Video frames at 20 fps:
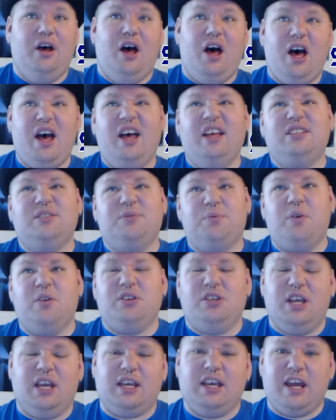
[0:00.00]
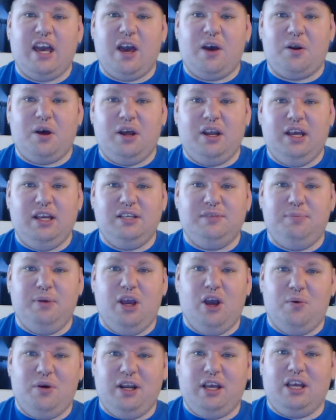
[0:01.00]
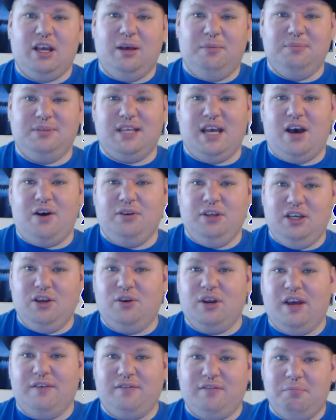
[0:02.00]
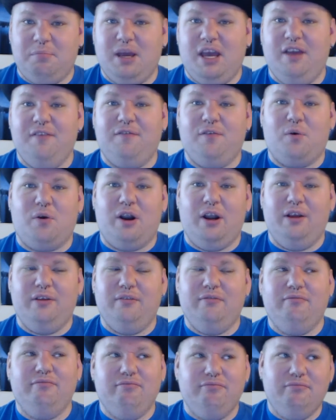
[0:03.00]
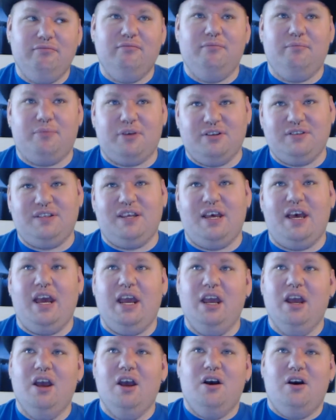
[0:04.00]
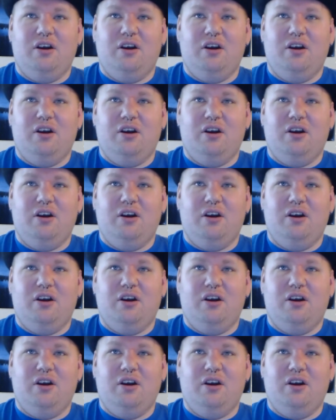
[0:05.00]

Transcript: It's worth checking out on HBO when it comes out, and you don't have to pay for it per se.